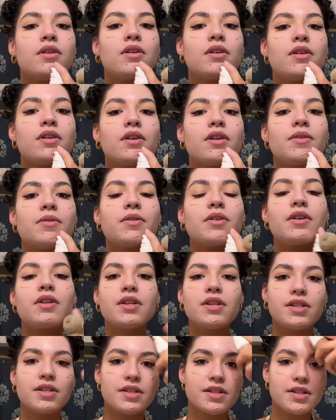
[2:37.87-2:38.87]
And we're going to
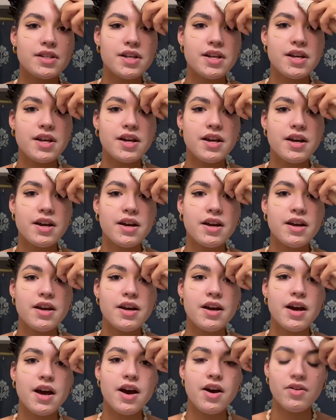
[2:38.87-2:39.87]
see
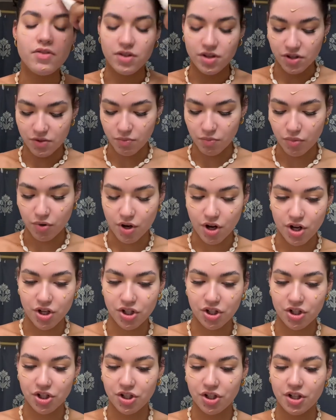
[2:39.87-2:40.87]
how this
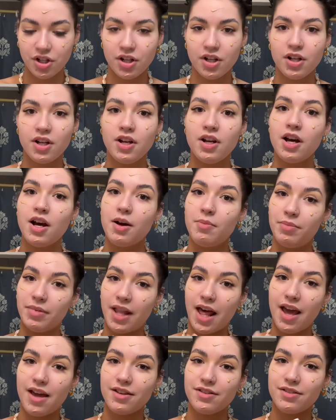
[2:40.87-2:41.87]
brush
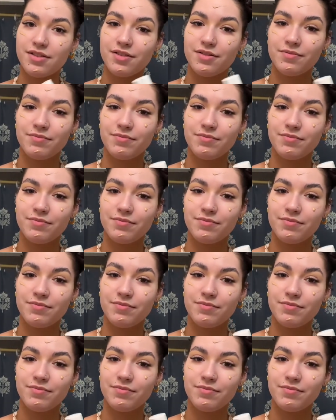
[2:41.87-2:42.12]
applies.